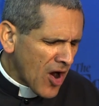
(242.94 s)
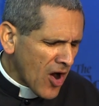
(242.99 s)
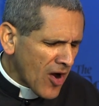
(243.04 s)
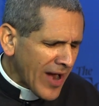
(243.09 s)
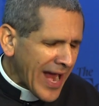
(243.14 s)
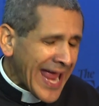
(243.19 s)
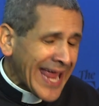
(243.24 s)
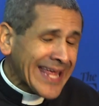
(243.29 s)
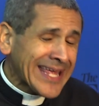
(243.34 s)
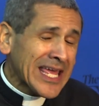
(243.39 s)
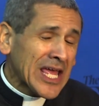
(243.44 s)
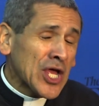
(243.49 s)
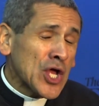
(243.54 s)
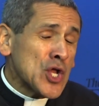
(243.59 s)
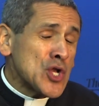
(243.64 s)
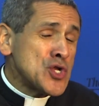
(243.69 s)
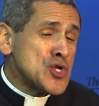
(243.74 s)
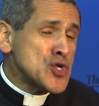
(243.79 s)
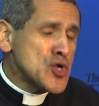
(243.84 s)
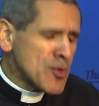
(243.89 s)
are
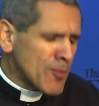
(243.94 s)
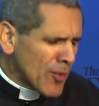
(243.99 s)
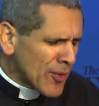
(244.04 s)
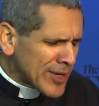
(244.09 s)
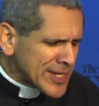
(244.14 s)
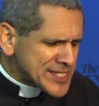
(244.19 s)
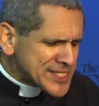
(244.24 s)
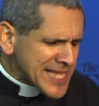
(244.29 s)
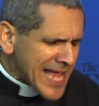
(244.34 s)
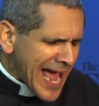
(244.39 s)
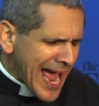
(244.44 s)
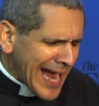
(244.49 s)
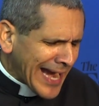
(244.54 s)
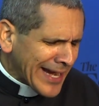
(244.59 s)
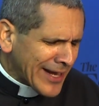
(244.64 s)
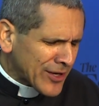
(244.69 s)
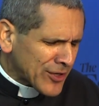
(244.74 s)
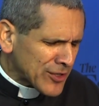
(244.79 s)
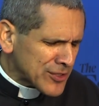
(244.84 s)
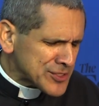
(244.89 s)
hanging numerous
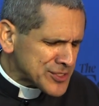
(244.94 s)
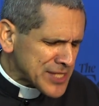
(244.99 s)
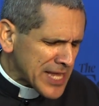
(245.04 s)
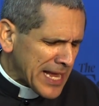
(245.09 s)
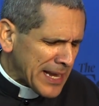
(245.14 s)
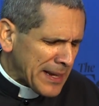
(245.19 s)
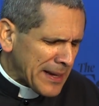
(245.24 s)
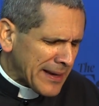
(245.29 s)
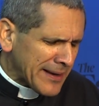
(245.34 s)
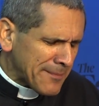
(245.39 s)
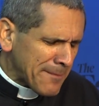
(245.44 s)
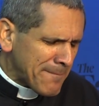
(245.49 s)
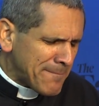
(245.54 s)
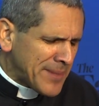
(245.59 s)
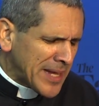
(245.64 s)
anchors and